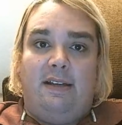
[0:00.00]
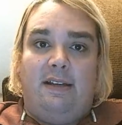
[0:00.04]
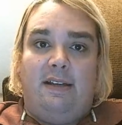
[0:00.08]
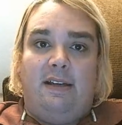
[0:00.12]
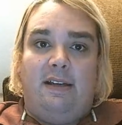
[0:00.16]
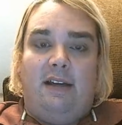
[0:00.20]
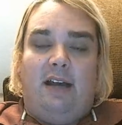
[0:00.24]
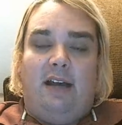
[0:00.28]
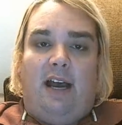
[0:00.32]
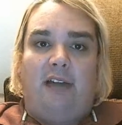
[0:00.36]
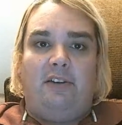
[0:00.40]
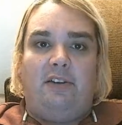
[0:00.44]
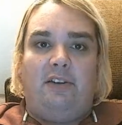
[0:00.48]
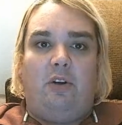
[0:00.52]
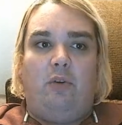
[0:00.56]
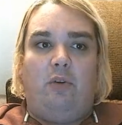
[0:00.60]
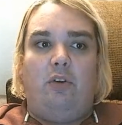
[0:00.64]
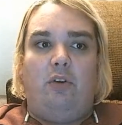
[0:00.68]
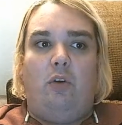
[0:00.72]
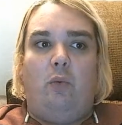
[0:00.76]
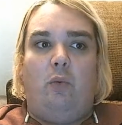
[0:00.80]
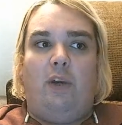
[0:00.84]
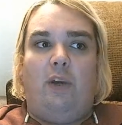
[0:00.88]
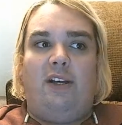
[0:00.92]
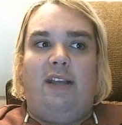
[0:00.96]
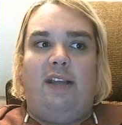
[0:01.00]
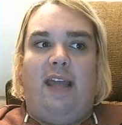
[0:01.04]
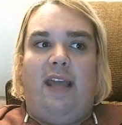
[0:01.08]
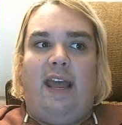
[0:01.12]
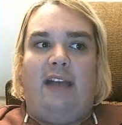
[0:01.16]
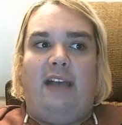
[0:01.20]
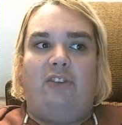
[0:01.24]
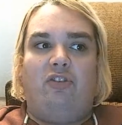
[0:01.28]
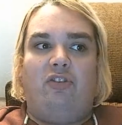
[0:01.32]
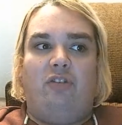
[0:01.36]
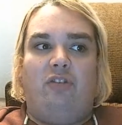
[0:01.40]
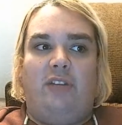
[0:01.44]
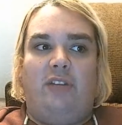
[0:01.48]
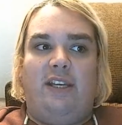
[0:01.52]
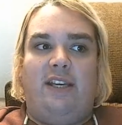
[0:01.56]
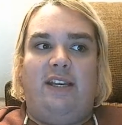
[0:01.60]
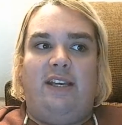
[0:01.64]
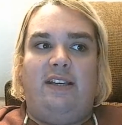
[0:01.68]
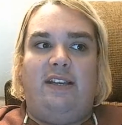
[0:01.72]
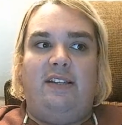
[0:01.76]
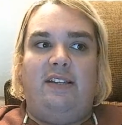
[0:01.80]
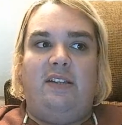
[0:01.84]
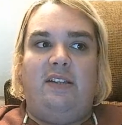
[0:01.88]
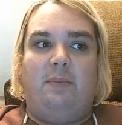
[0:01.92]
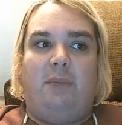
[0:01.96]
I don't know what it actually
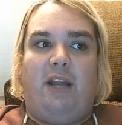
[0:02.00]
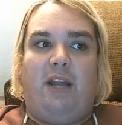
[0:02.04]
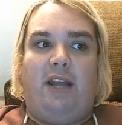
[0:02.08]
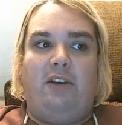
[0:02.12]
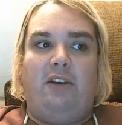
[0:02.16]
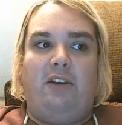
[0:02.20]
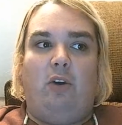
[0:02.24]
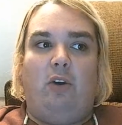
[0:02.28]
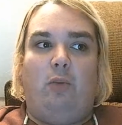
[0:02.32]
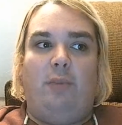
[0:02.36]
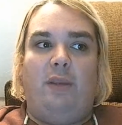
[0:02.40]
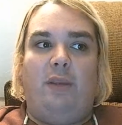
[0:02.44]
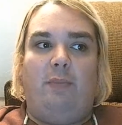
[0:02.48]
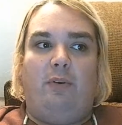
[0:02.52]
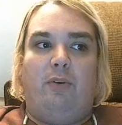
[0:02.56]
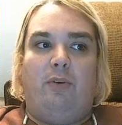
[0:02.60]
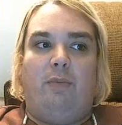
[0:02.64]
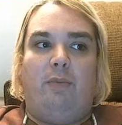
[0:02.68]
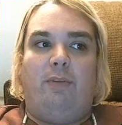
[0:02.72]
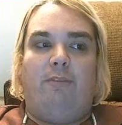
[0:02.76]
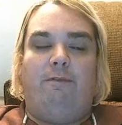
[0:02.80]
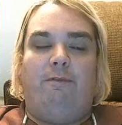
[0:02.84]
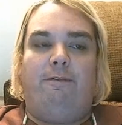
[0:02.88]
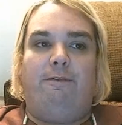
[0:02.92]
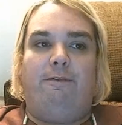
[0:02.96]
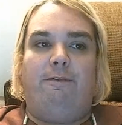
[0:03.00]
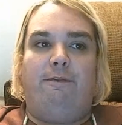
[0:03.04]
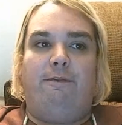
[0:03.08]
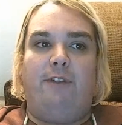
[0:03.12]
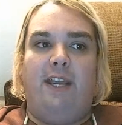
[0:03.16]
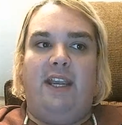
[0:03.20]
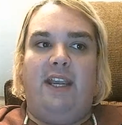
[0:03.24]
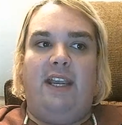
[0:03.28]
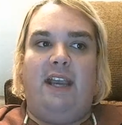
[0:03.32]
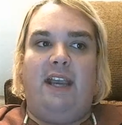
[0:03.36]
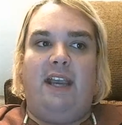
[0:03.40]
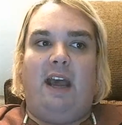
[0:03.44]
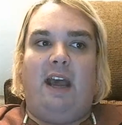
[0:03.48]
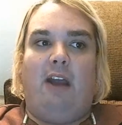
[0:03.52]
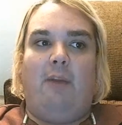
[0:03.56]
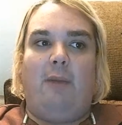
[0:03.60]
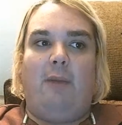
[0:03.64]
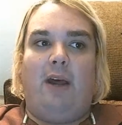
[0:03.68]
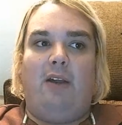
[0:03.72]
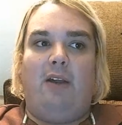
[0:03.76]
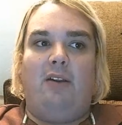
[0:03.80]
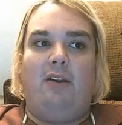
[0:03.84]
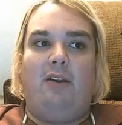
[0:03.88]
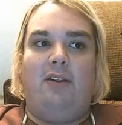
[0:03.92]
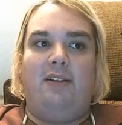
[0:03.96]
is, but I know people have been freaking out
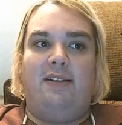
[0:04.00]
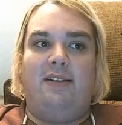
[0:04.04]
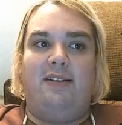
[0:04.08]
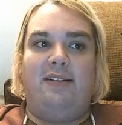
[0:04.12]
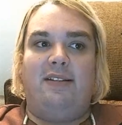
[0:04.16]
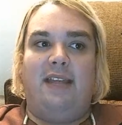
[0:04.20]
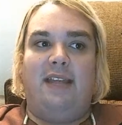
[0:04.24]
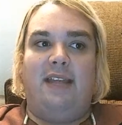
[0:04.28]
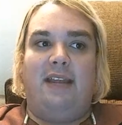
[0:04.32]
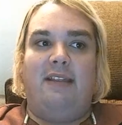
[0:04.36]
about it and saying that